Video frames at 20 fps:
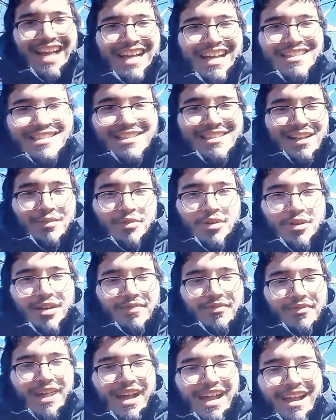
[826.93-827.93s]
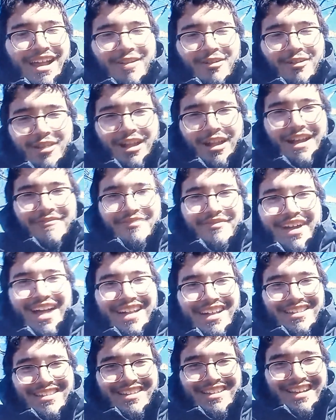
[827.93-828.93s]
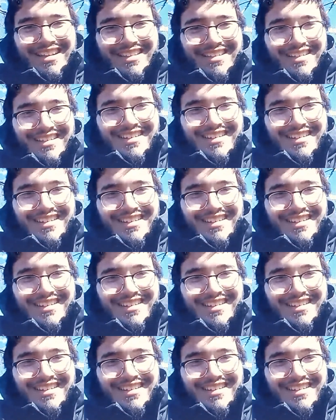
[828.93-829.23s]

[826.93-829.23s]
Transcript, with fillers: had somewhat of a hairline back then.